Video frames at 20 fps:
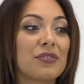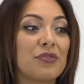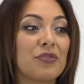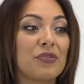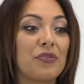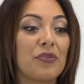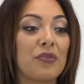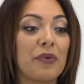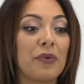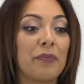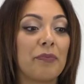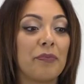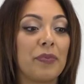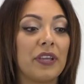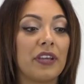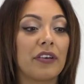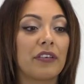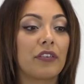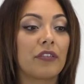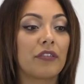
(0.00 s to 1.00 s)
to
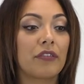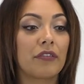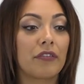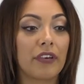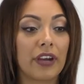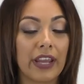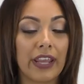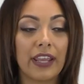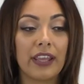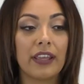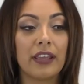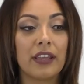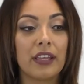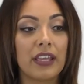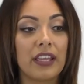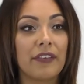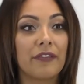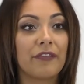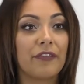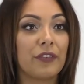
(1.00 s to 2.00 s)
be a great
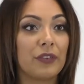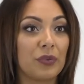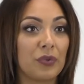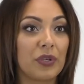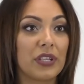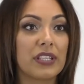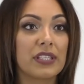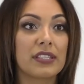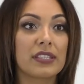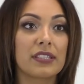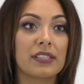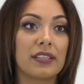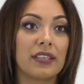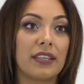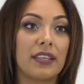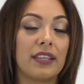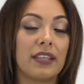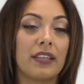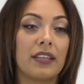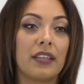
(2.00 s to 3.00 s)
influence
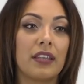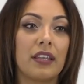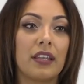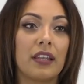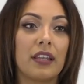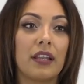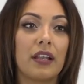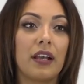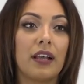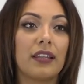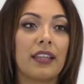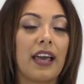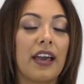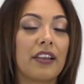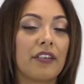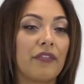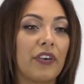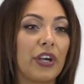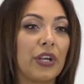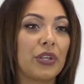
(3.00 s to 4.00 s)
in a
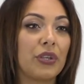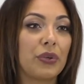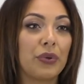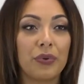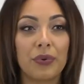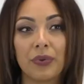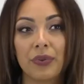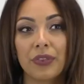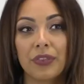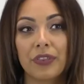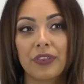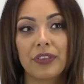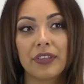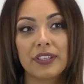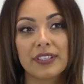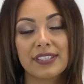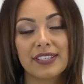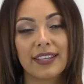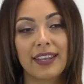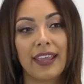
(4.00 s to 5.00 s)
lot of our youth
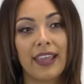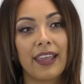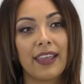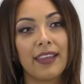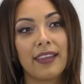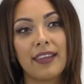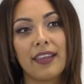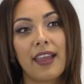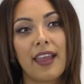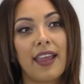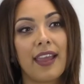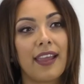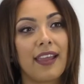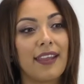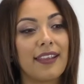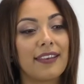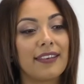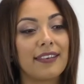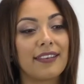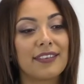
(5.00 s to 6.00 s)
today
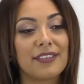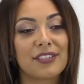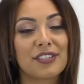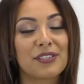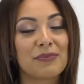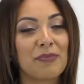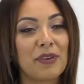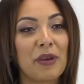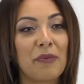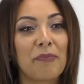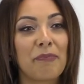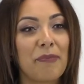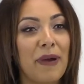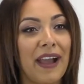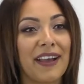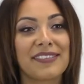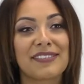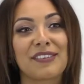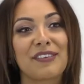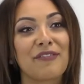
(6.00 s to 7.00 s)
and just be a
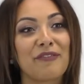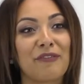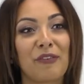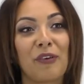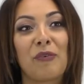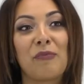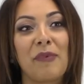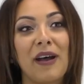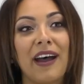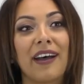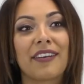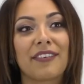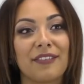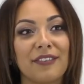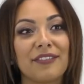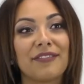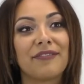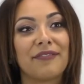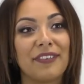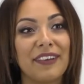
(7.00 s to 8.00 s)
positive role
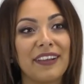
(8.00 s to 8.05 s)
model.